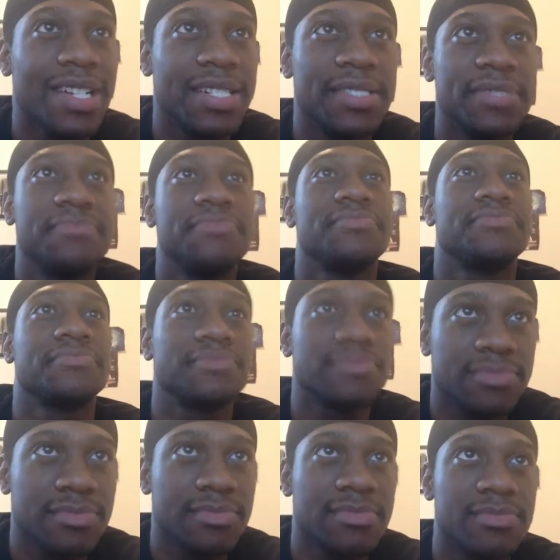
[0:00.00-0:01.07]
Her lips
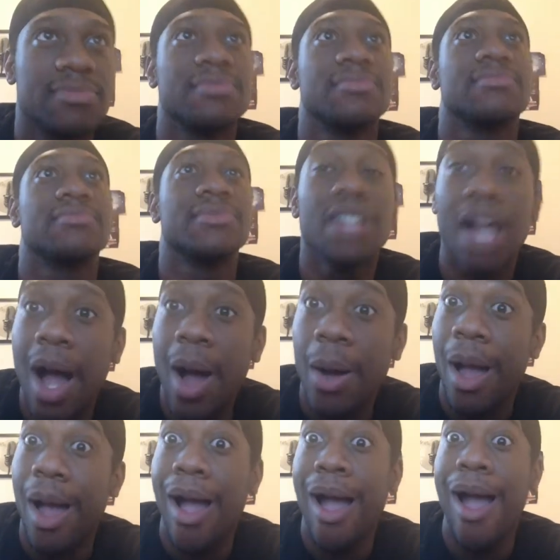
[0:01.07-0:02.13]
looking glossy.
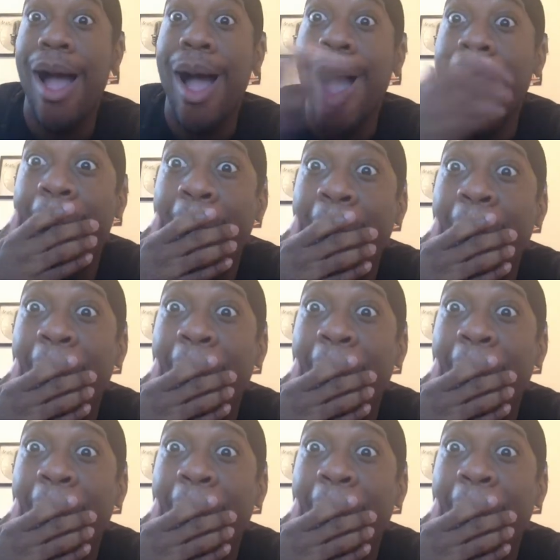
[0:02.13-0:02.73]
I like to walk